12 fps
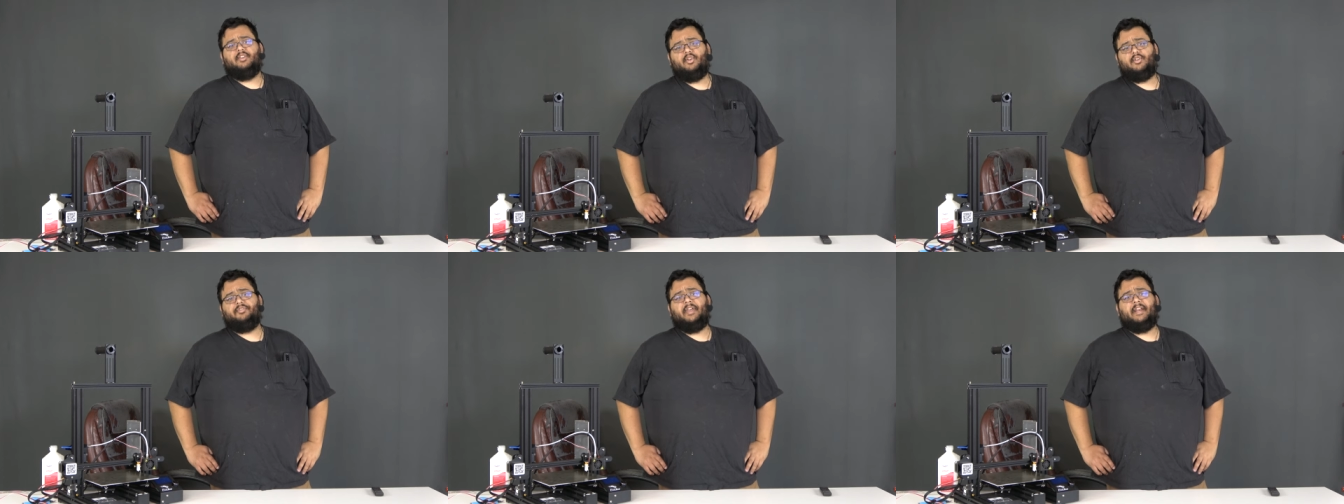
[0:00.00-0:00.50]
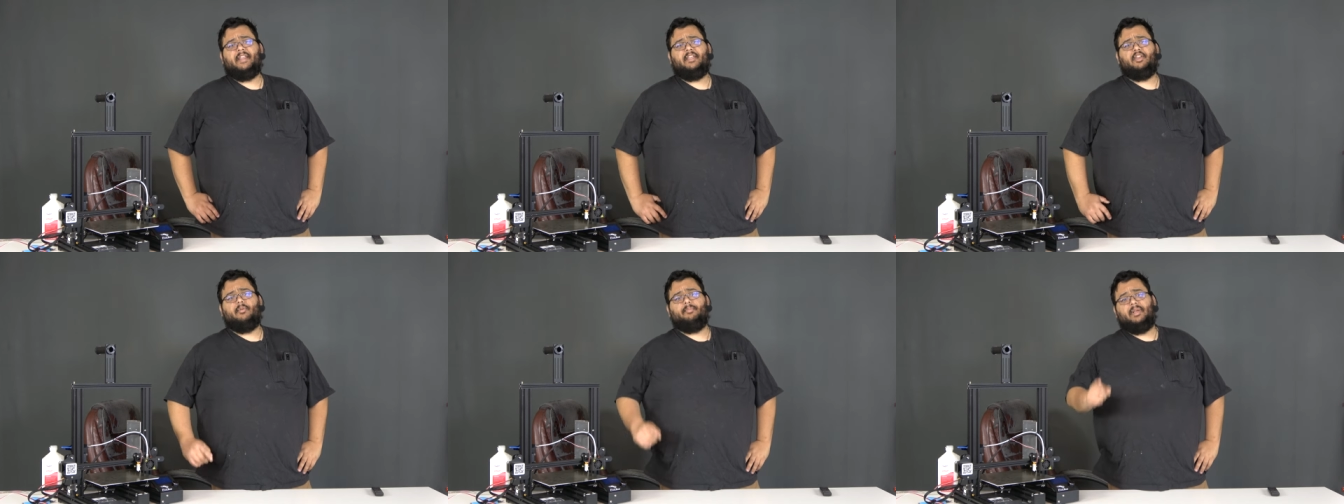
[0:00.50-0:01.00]
You're
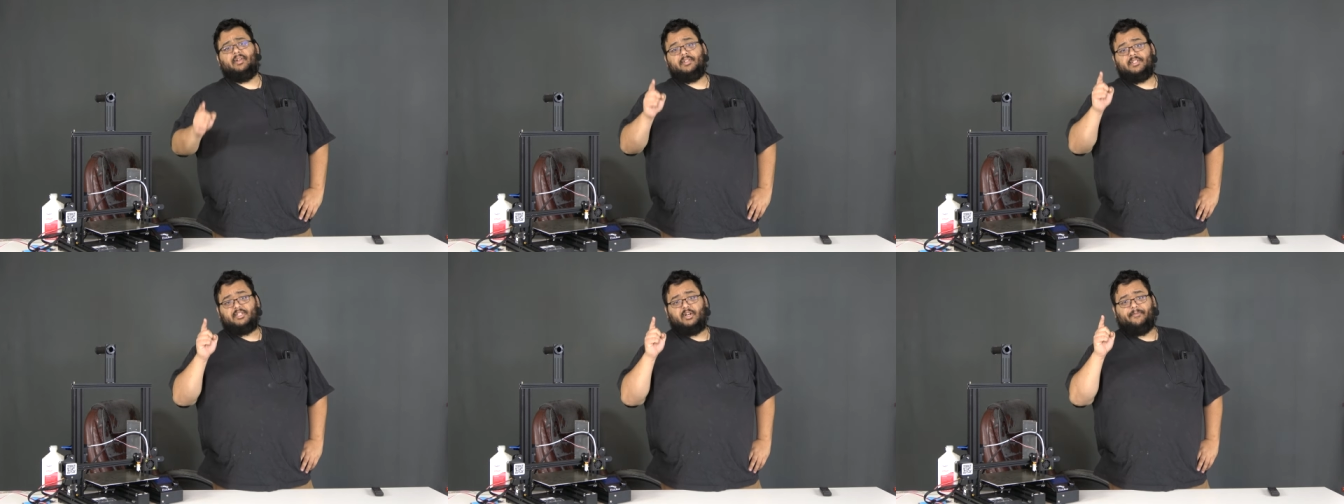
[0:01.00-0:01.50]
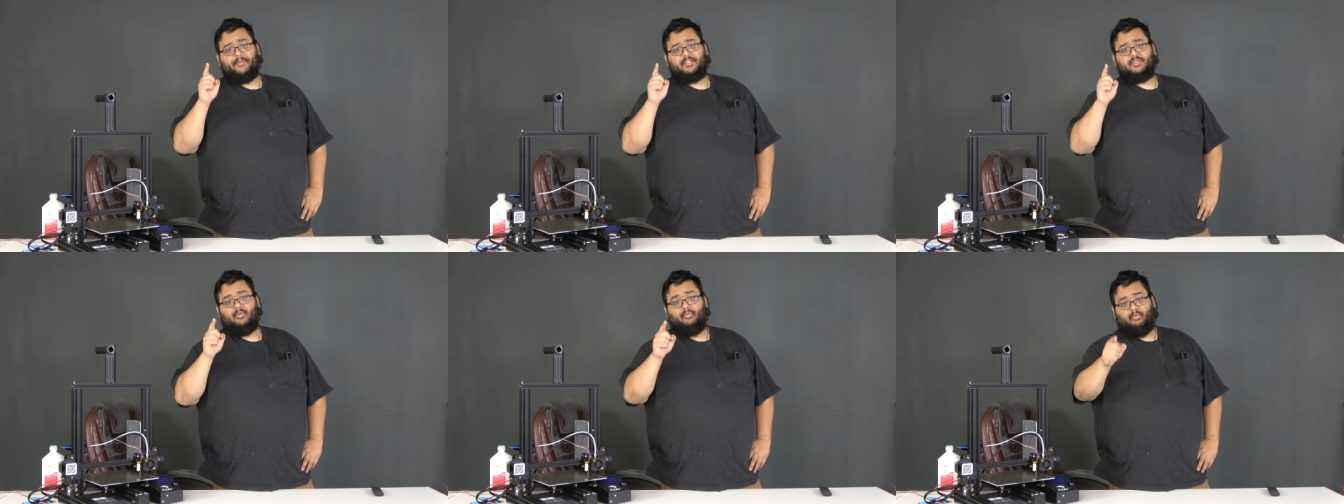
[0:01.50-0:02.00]
cleaning your build
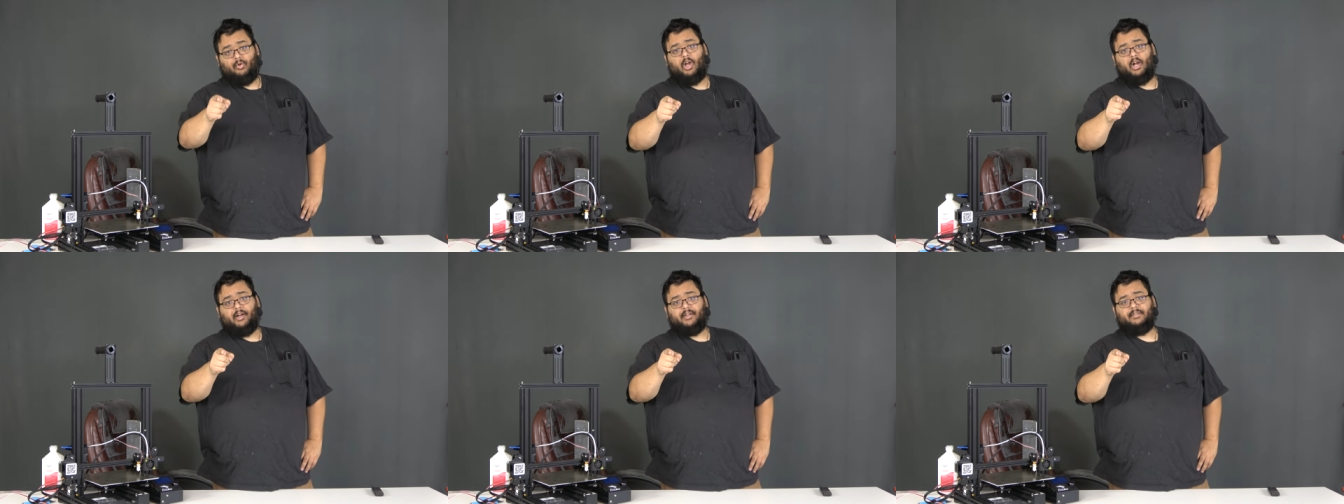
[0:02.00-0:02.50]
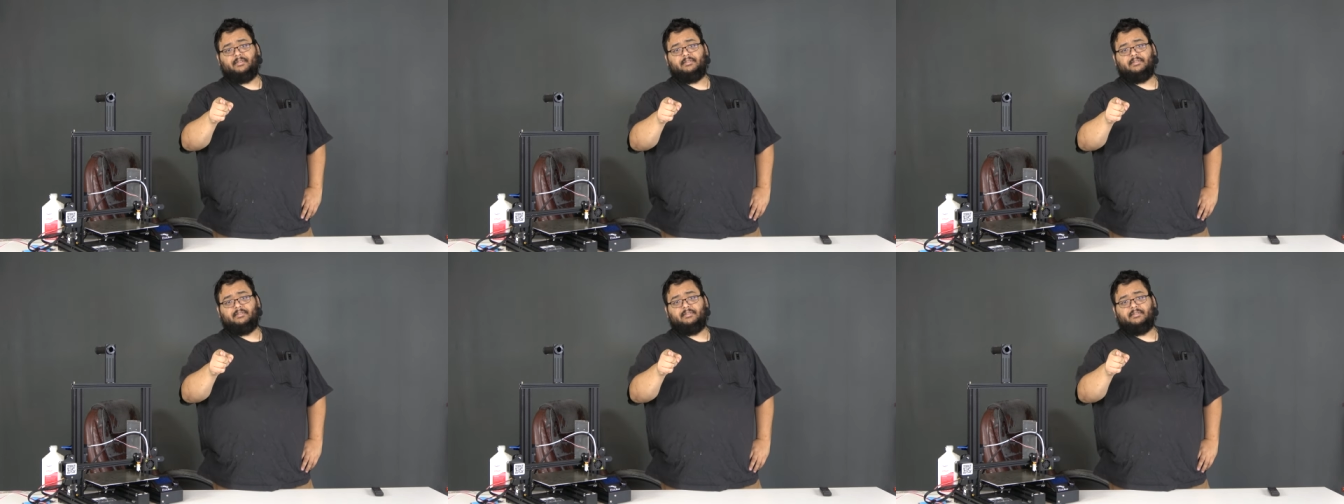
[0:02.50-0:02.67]
surface wrong.